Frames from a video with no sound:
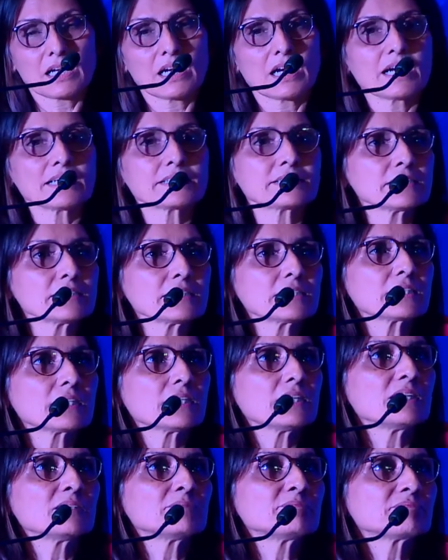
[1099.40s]
I think
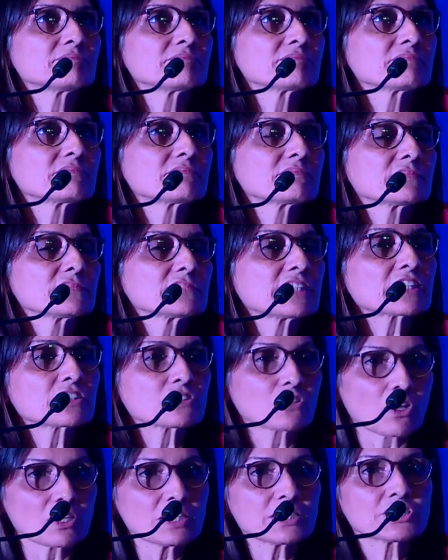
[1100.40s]
uh,
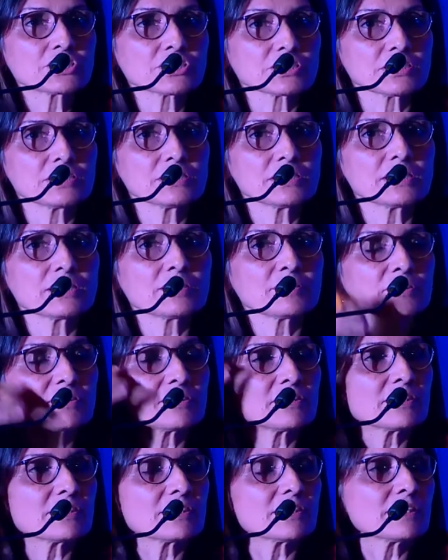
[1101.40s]
technology, in,
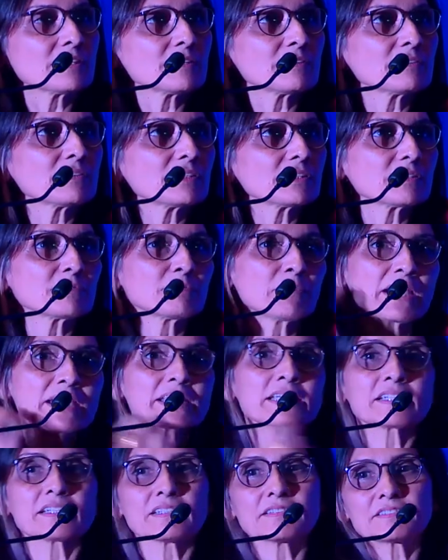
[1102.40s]
in, in my
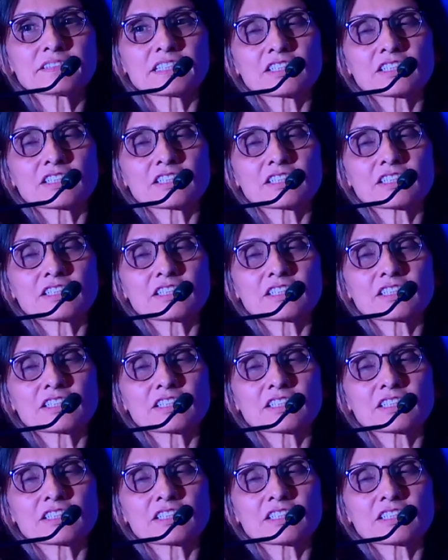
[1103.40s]
case,